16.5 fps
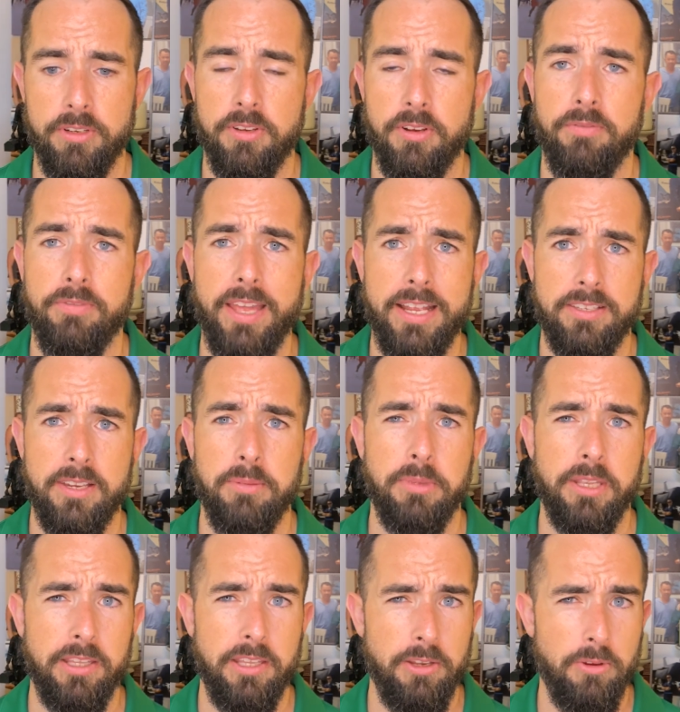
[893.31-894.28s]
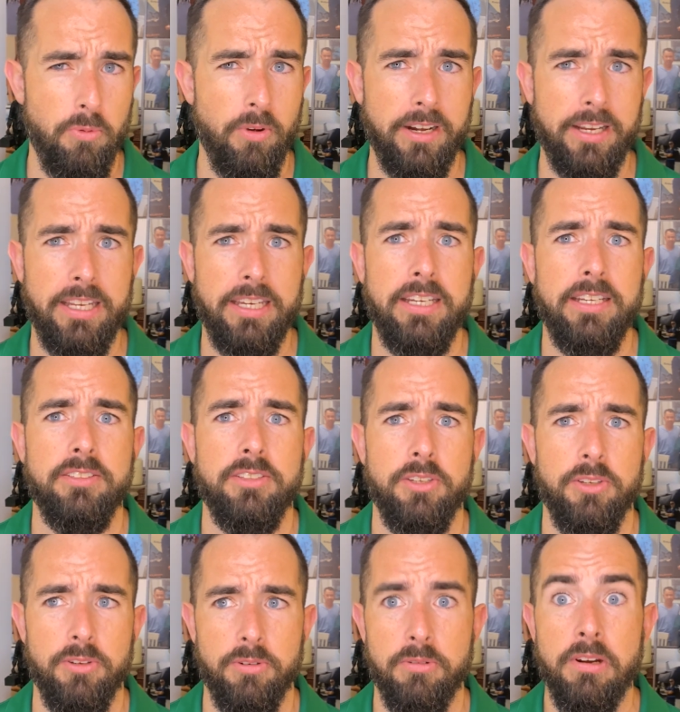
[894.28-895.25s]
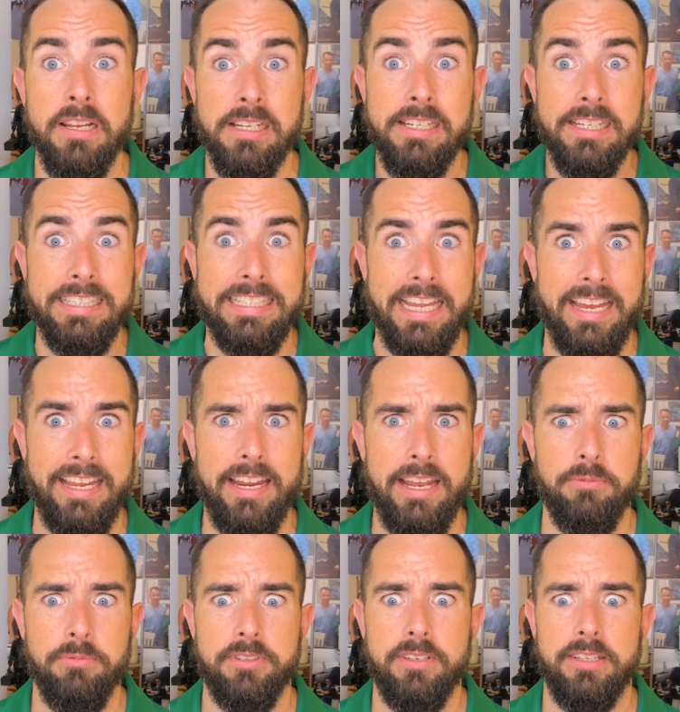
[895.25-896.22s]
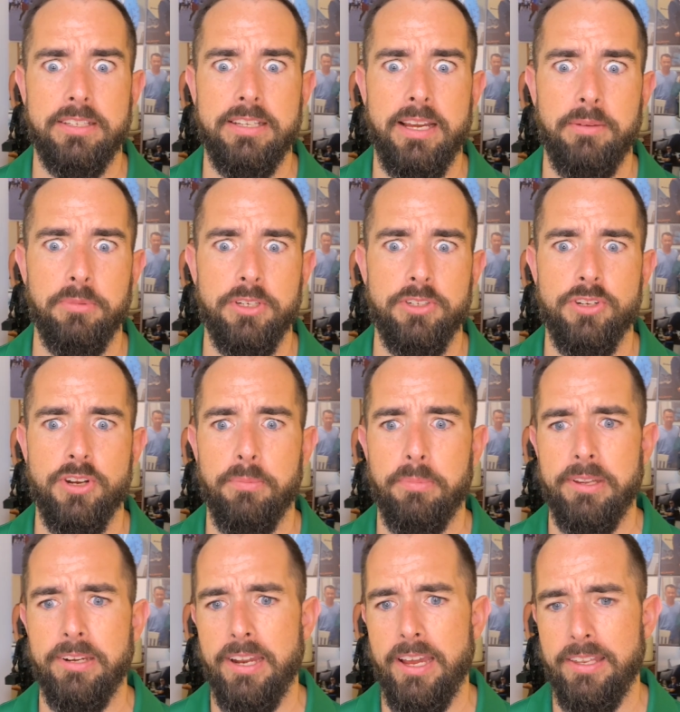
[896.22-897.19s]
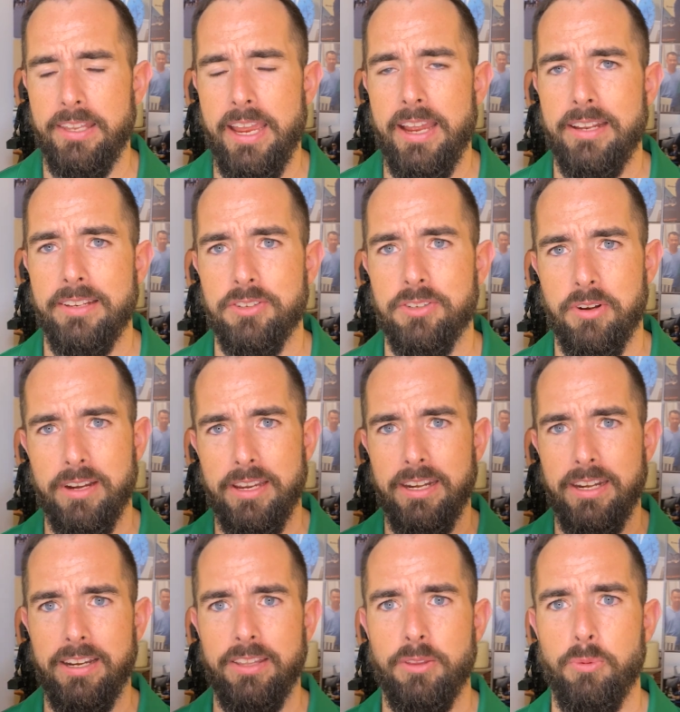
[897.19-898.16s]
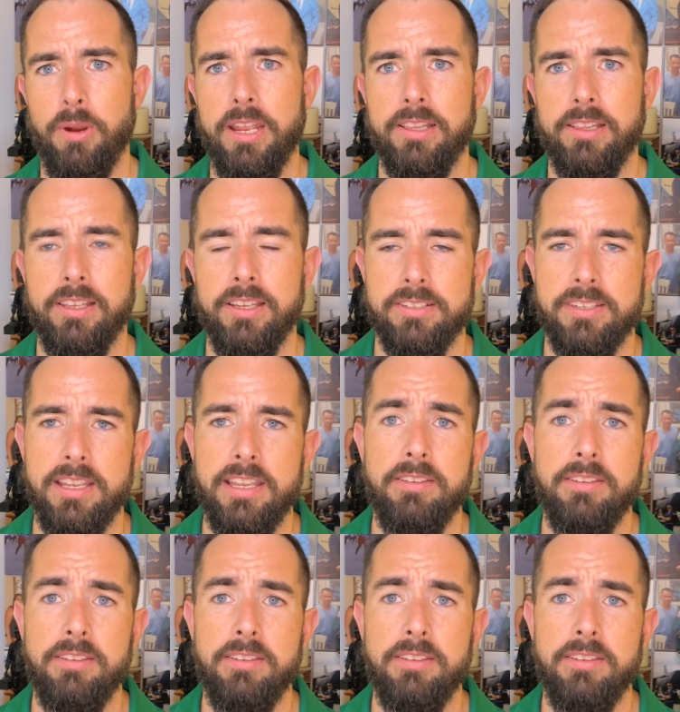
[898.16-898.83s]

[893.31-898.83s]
So if that's something that you want to get into, yeah, now's the time to jump in on that. Start getting in the wait list.